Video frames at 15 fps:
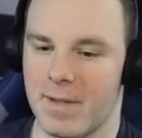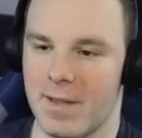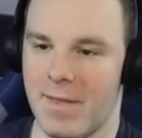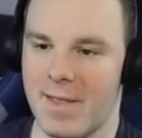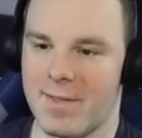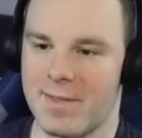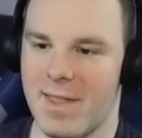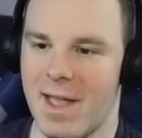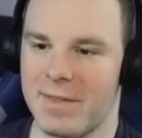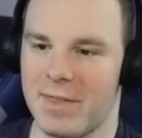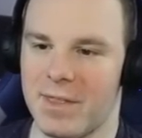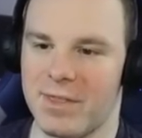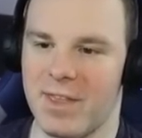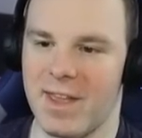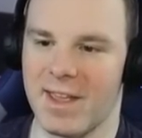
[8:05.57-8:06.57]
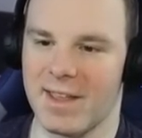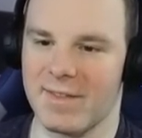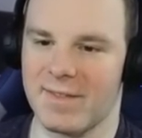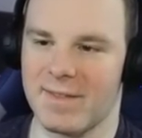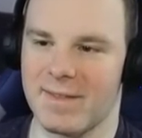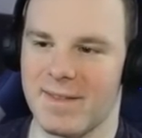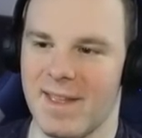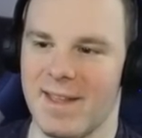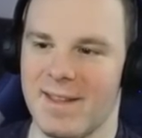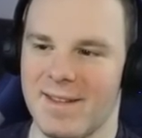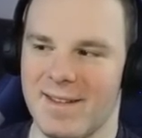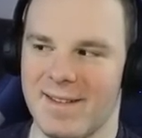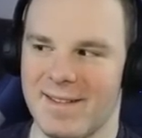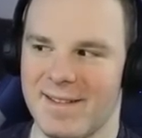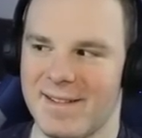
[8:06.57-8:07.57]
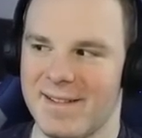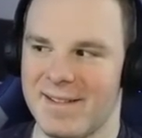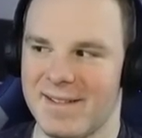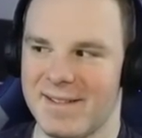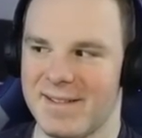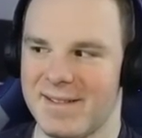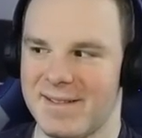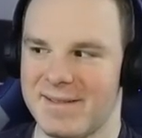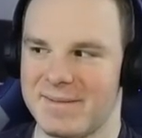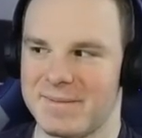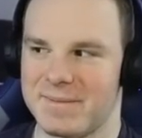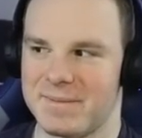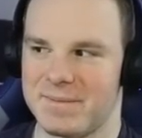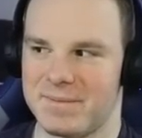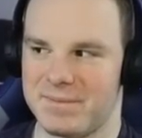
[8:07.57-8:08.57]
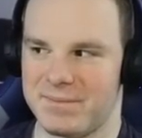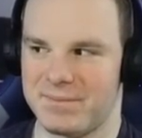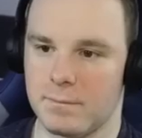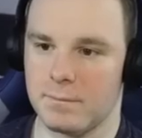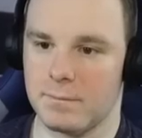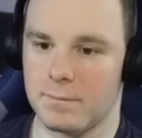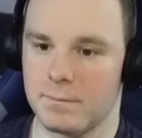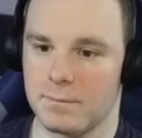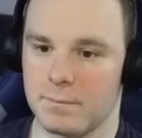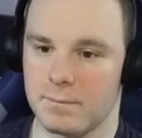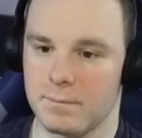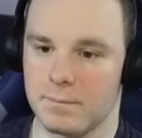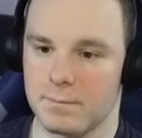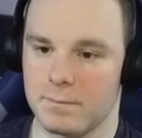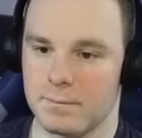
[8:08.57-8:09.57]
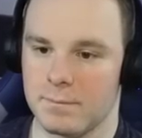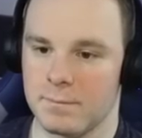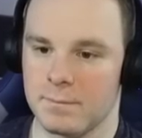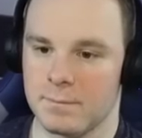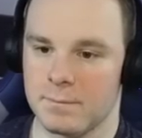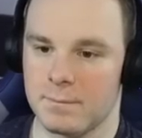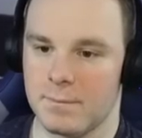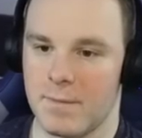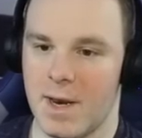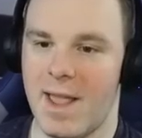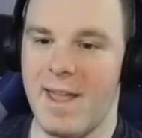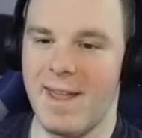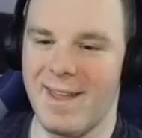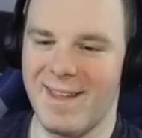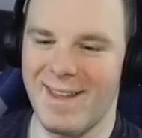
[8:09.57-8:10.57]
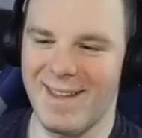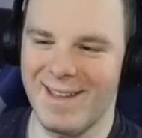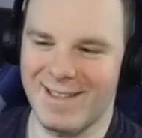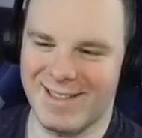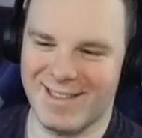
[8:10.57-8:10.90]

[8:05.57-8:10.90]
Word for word: That's not the thing. That's not the worst part. Half the forest is gone. Jeepers.